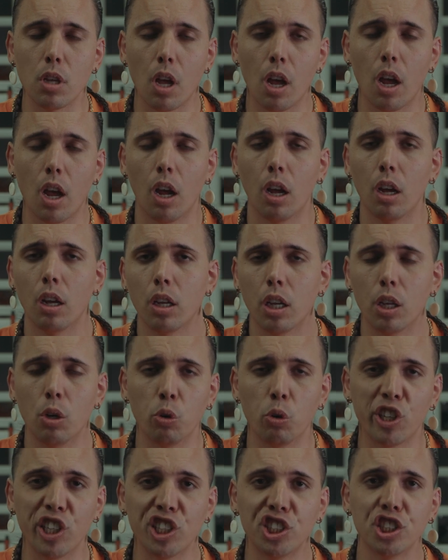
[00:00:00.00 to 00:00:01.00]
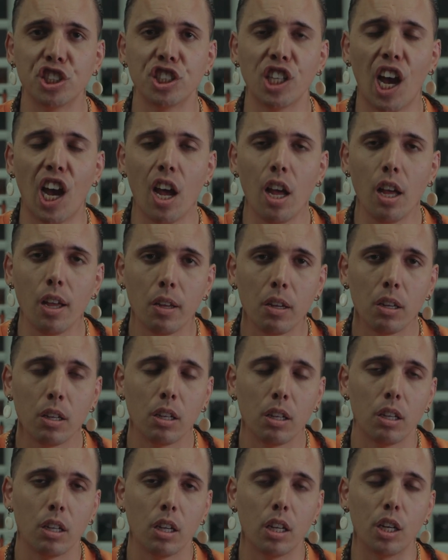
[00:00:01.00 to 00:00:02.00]
an
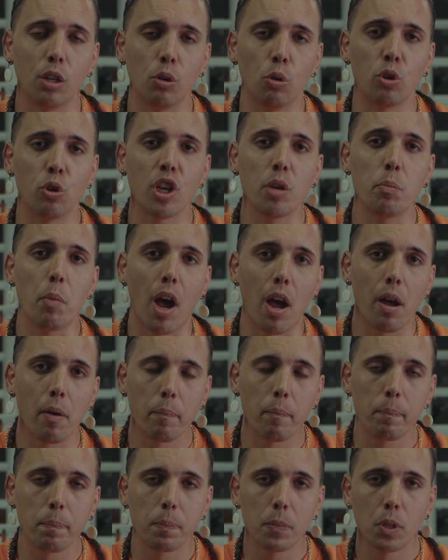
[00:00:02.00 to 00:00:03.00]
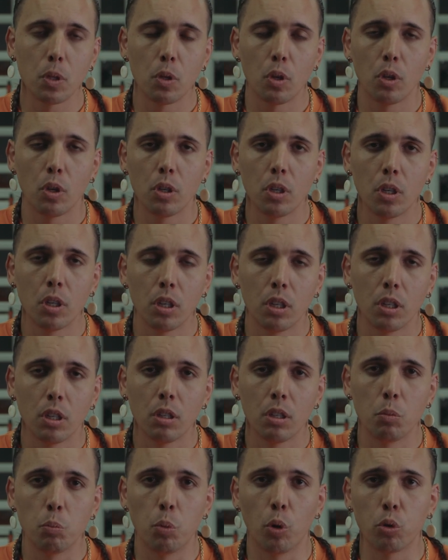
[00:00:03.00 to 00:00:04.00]
Ogichita and an Ogima,
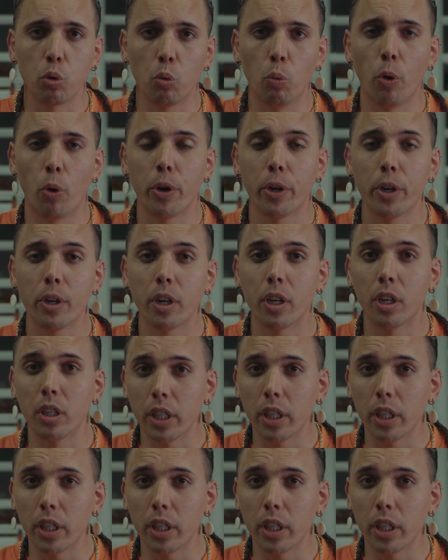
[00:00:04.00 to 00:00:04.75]
both a warrior and a